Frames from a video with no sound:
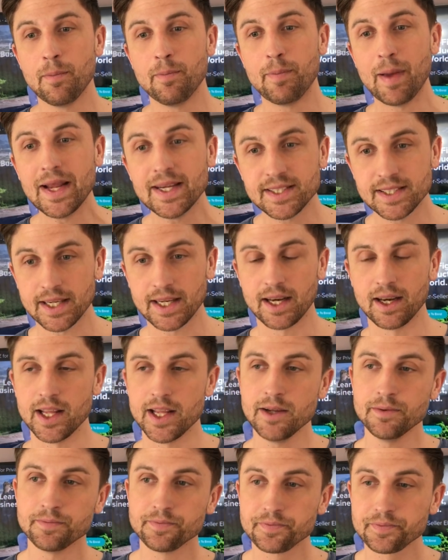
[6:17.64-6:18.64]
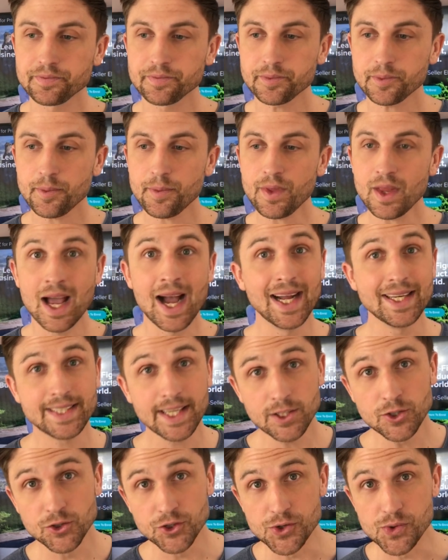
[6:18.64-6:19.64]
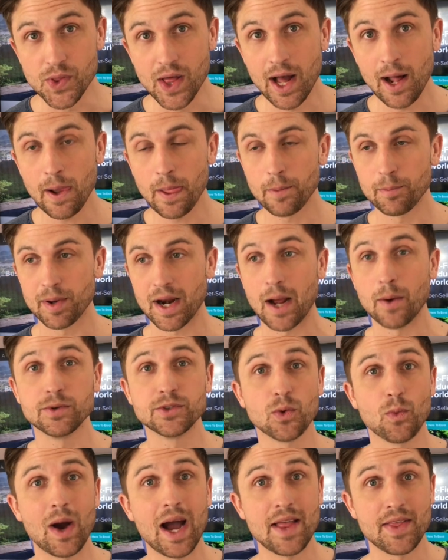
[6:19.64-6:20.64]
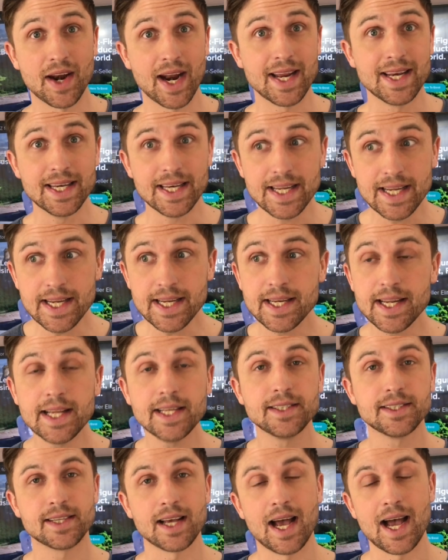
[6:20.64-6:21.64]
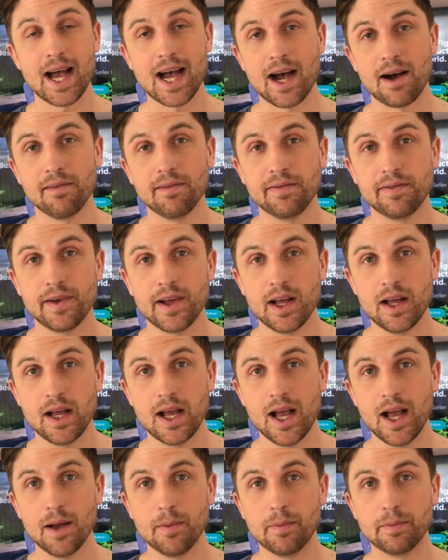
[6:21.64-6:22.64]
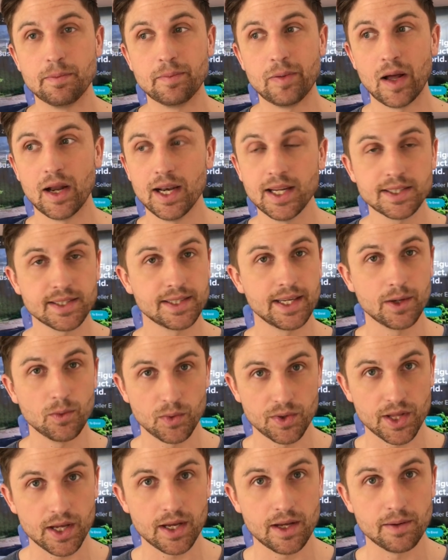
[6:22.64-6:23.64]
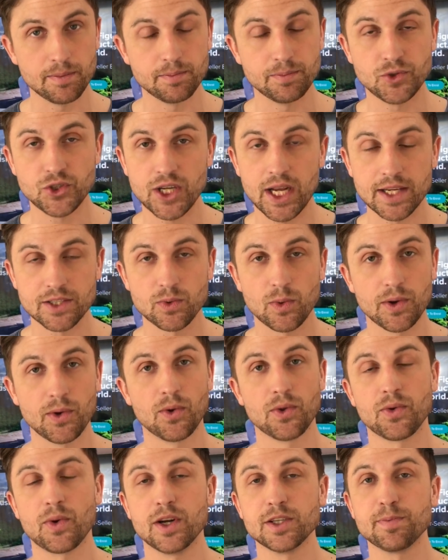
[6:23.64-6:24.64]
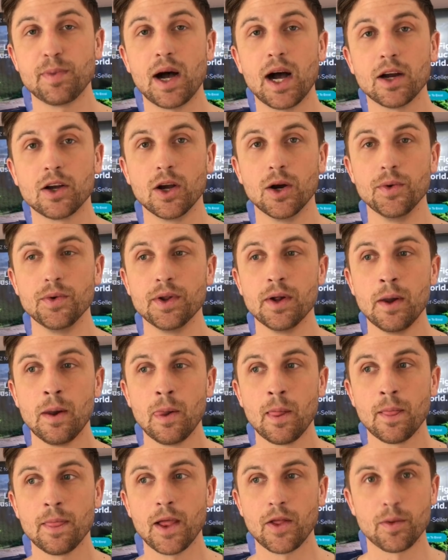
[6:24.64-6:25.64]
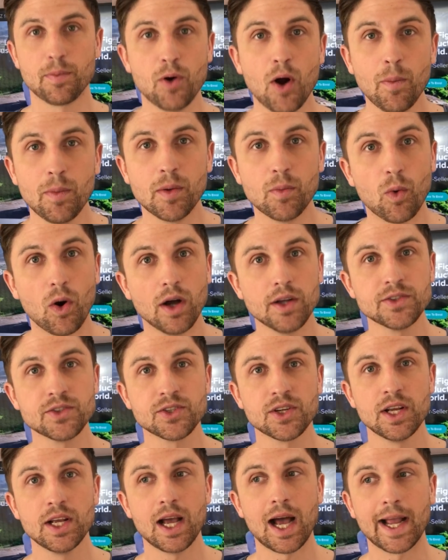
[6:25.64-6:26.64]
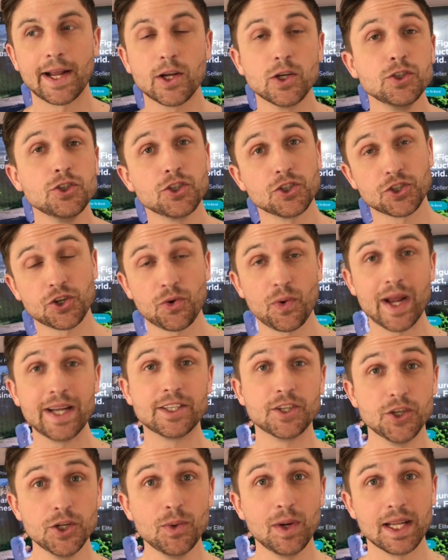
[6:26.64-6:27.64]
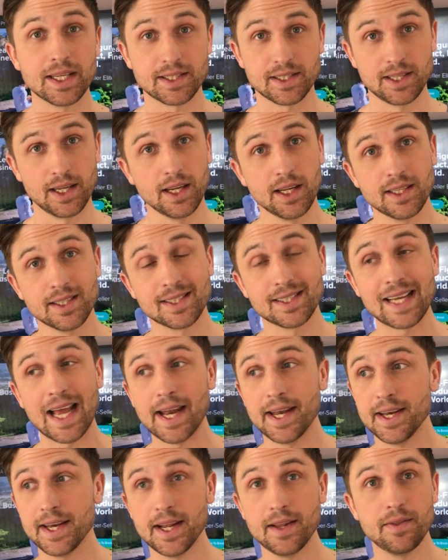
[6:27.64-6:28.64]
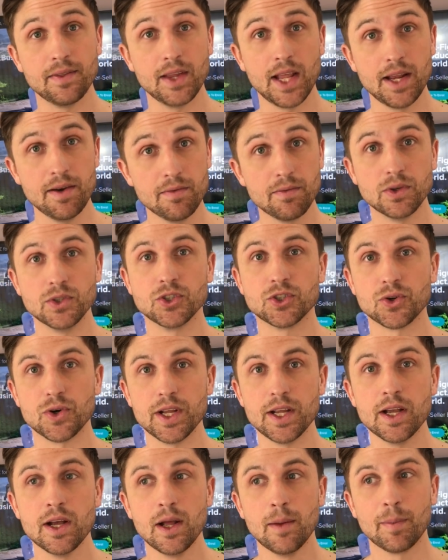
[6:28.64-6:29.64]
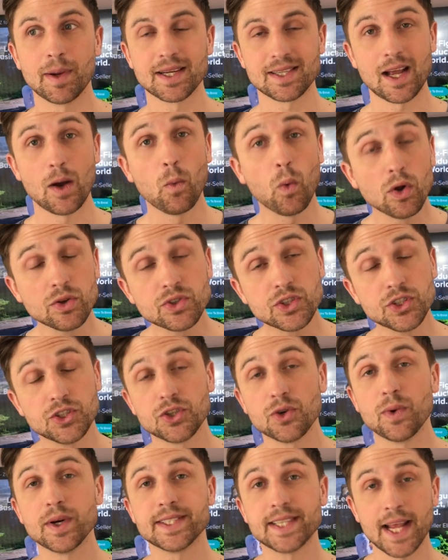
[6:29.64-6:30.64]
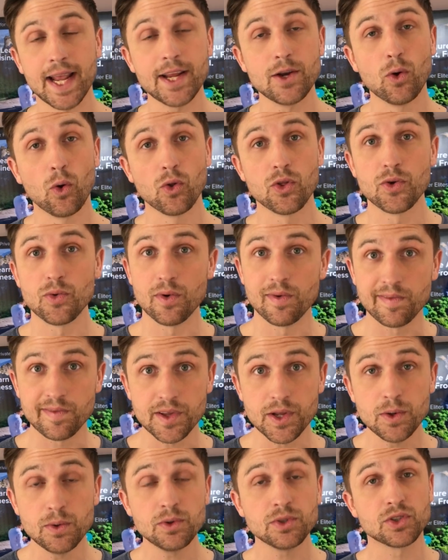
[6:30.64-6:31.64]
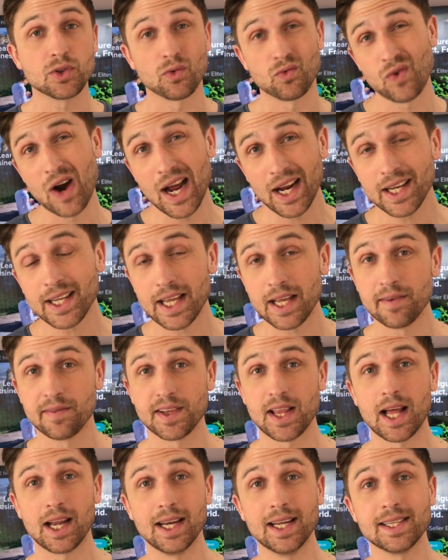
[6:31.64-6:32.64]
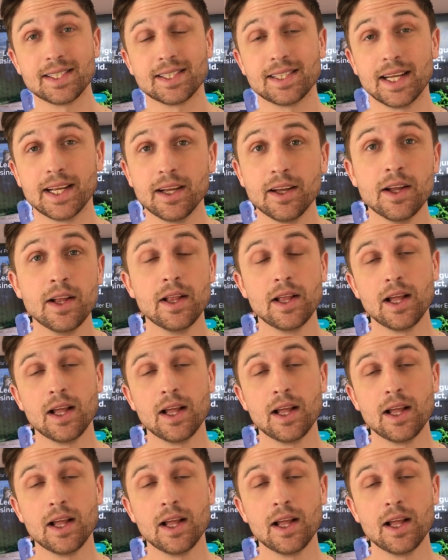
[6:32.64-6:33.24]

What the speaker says: basically, I didn't do that, but I was aware that I needed to have a listing with a GS1 authorized barcode. Now the problem was, I couldn't just create a new listing and send in inventory, because I wanted to retain all the reviews, the ranking for that listing,